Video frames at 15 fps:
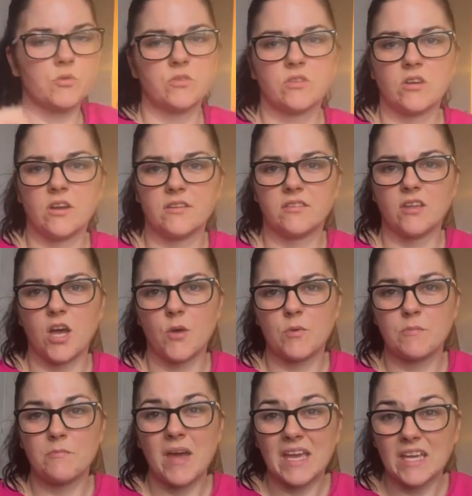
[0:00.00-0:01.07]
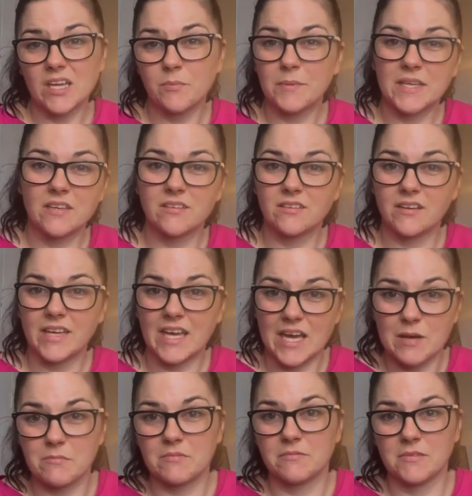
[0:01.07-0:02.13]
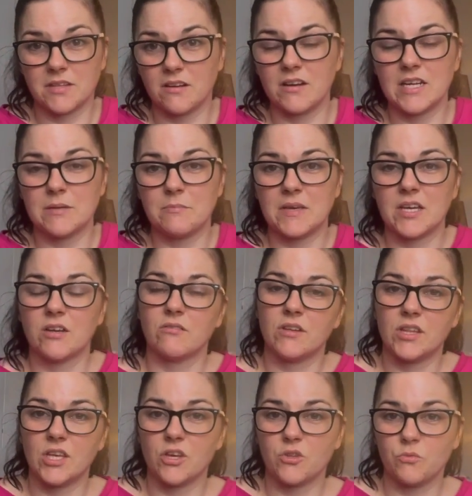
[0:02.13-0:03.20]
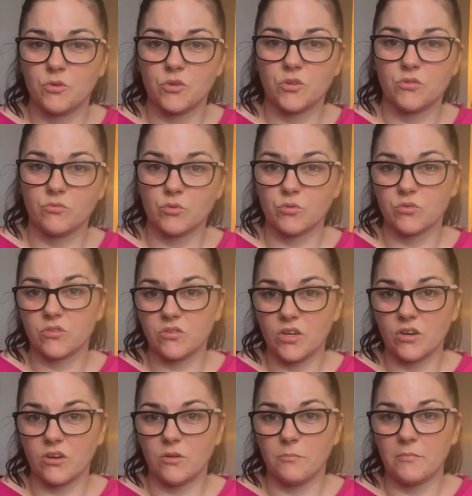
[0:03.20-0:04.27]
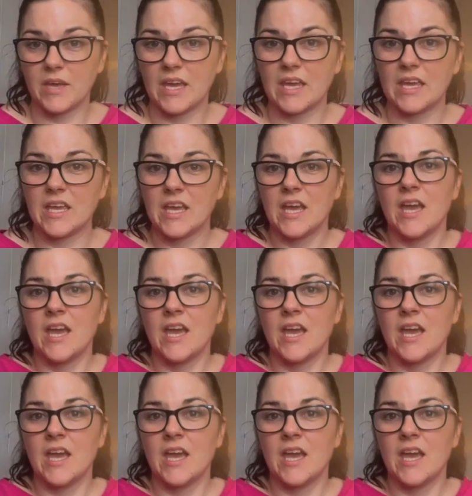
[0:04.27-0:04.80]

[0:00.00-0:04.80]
size that I would make because I am slightly bigger and the other ones are all snug on me.